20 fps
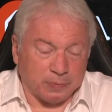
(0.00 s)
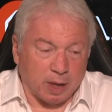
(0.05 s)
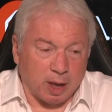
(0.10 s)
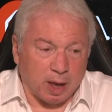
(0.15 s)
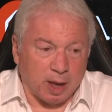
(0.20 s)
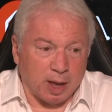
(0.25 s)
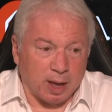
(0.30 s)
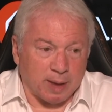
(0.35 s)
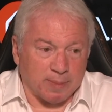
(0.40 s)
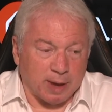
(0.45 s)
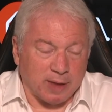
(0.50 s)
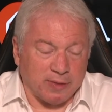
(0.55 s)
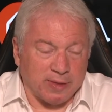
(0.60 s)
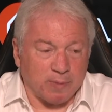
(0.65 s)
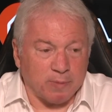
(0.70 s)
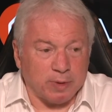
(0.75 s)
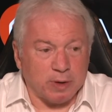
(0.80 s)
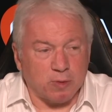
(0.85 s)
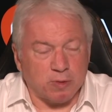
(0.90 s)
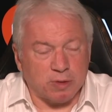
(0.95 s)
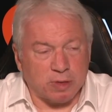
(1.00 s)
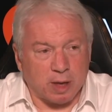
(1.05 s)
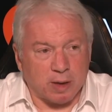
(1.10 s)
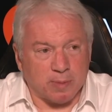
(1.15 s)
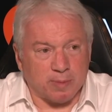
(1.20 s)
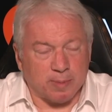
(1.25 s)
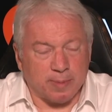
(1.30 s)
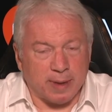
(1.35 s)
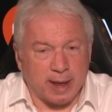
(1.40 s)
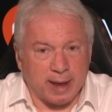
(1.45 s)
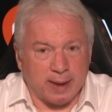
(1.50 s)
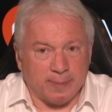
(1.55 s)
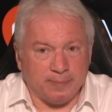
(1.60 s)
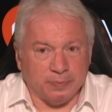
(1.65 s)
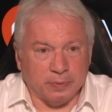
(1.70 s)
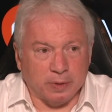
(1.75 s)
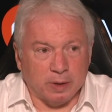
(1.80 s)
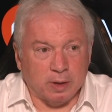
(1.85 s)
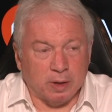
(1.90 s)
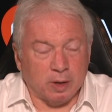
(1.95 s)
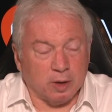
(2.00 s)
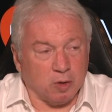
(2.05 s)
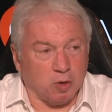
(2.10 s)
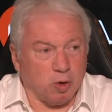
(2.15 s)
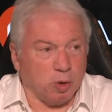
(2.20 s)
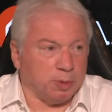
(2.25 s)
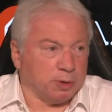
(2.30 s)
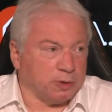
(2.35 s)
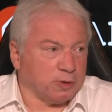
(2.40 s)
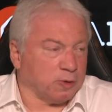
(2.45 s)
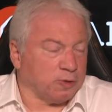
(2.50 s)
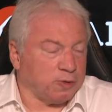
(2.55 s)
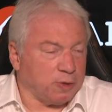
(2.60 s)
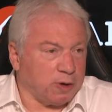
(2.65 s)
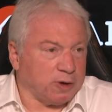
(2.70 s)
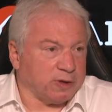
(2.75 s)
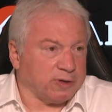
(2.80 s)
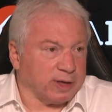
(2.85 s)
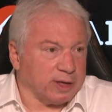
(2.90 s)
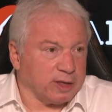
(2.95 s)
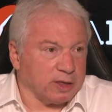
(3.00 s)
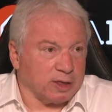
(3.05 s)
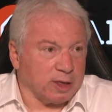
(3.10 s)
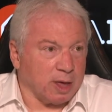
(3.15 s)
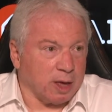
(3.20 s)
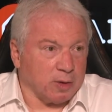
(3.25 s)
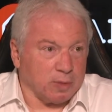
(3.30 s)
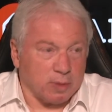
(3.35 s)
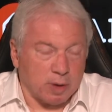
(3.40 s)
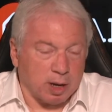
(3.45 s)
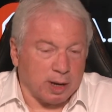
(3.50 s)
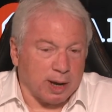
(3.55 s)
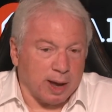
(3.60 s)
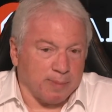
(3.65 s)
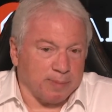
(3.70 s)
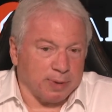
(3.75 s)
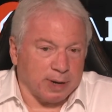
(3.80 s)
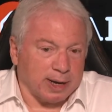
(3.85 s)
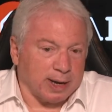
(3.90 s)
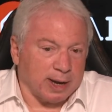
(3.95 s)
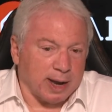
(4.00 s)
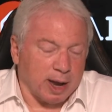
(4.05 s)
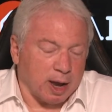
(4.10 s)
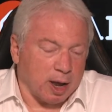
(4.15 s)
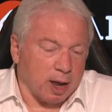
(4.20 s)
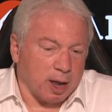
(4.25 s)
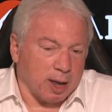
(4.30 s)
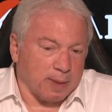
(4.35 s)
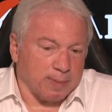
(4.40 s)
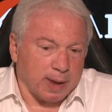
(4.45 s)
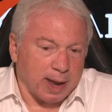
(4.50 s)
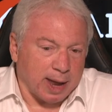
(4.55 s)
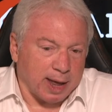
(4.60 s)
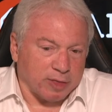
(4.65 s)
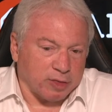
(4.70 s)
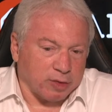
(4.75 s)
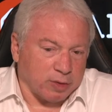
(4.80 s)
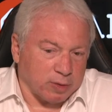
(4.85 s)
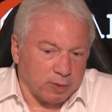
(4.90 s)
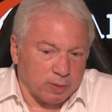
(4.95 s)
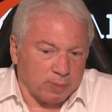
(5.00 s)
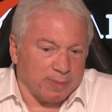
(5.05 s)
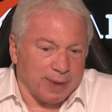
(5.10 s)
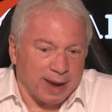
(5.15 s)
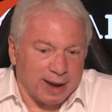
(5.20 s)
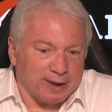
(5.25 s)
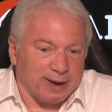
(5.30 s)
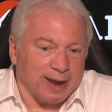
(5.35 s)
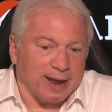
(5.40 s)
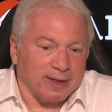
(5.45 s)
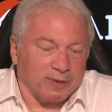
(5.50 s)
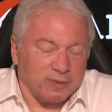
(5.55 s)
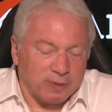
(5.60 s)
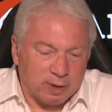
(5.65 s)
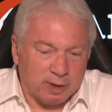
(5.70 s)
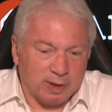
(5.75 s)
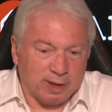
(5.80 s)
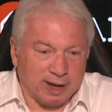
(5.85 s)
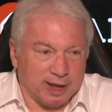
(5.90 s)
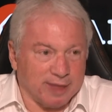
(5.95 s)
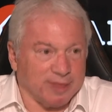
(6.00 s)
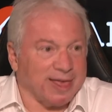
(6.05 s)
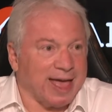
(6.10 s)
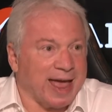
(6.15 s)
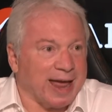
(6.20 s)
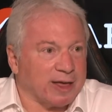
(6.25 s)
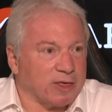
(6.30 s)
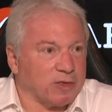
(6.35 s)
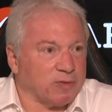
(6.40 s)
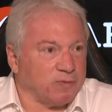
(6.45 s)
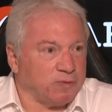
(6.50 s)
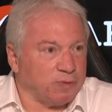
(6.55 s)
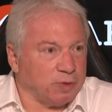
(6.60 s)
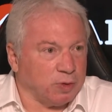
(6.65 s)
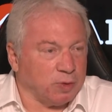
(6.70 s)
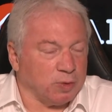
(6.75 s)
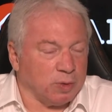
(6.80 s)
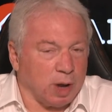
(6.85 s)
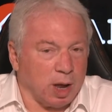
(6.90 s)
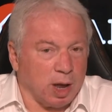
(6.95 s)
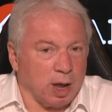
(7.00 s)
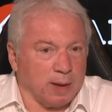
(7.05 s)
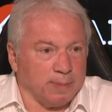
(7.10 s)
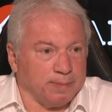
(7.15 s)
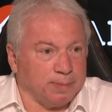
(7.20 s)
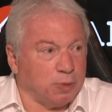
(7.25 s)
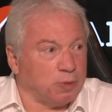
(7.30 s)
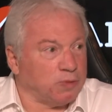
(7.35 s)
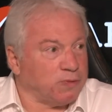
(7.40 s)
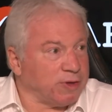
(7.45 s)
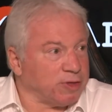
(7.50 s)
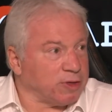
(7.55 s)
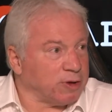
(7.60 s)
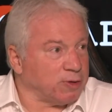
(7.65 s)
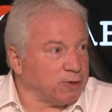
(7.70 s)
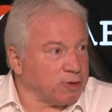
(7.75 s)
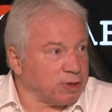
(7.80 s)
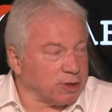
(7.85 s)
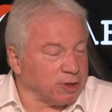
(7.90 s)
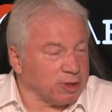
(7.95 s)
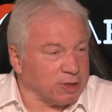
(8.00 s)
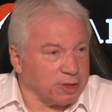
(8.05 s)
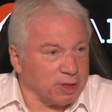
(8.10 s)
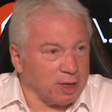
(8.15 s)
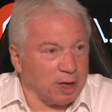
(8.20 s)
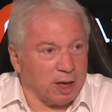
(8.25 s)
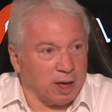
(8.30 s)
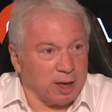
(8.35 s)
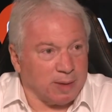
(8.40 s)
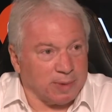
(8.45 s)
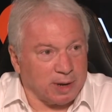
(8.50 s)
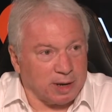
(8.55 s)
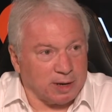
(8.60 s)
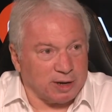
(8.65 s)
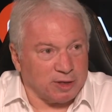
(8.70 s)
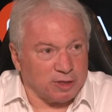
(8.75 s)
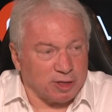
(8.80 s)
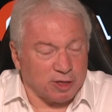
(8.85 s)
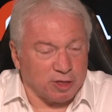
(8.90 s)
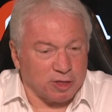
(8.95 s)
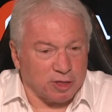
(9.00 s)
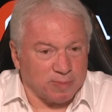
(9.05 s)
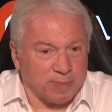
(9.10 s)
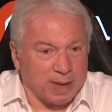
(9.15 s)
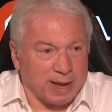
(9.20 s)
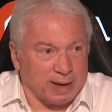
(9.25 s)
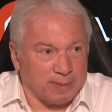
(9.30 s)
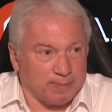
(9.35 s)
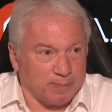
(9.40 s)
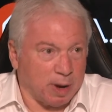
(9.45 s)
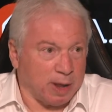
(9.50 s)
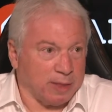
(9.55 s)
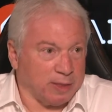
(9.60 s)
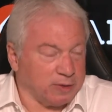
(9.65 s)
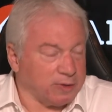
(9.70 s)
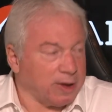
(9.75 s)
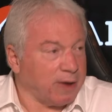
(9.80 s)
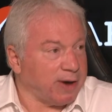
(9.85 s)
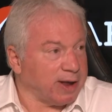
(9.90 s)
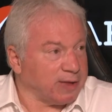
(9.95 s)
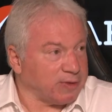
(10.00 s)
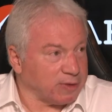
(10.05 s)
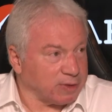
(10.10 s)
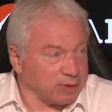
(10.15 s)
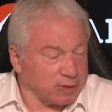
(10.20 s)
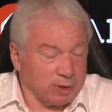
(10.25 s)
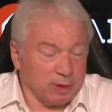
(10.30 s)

And then we also prepare corporate authorities. So a company has to mandate its acts through board resolutions and decisions made by the directors.